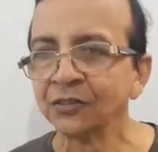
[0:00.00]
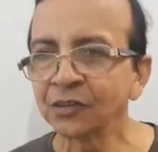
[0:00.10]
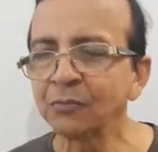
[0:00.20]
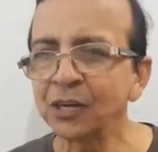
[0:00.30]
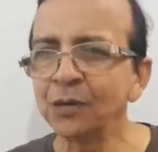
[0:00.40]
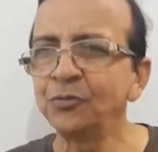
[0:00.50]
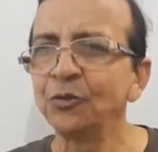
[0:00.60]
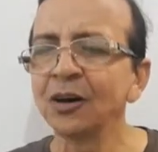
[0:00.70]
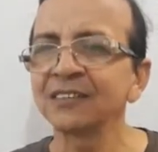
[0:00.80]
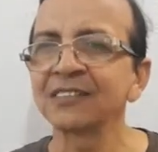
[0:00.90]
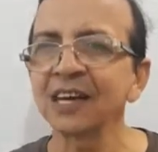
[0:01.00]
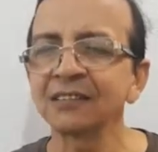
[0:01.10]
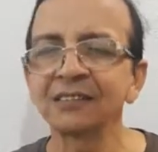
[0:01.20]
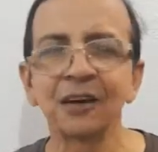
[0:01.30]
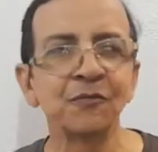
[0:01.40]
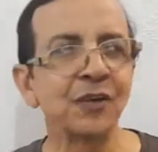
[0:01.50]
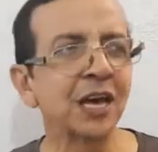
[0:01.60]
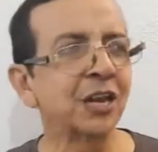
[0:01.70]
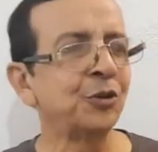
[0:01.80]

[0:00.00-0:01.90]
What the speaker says: Sometimes you are stuck somewhere,